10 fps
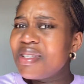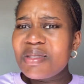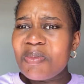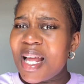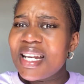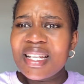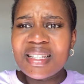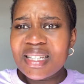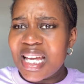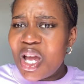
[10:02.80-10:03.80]
it's blood
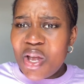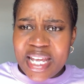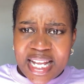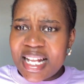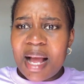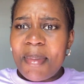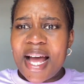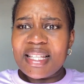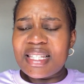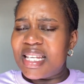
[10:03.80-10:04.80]
and
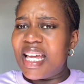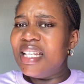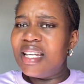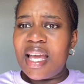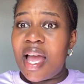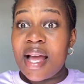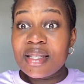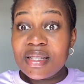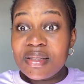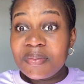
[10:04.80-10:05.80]
inhlabathi.
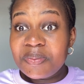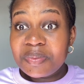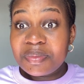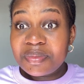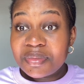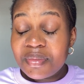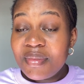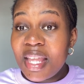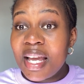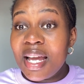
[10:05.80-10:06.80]
As in,
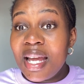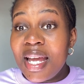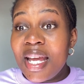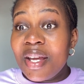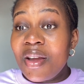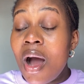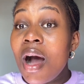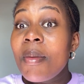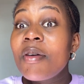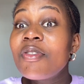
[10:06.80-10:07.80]
yo,
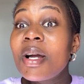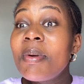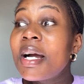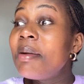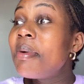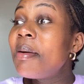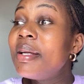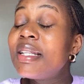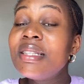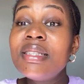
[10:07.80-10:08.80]
bafika bangani bam
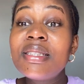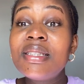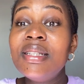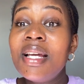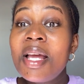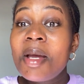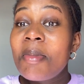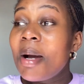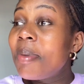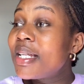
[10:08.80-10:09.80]
at least
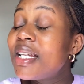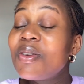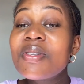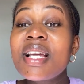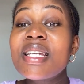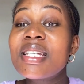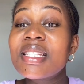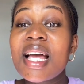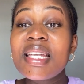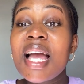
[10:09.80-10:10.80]
bangiphathele
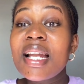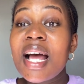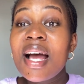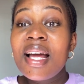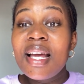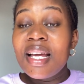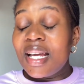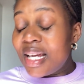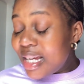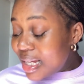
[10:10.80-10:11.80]
okusajezanyana
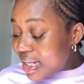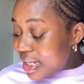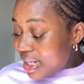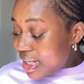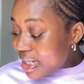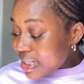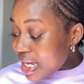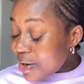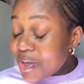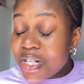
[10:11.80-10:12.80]

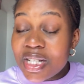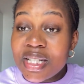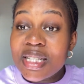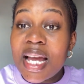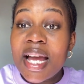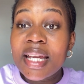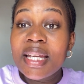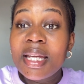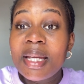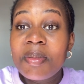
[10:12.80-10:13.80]
sayoshintsha ke.
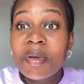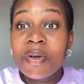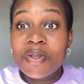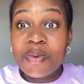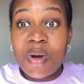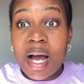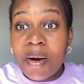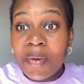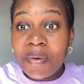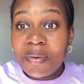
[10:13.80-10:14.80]
Because wow.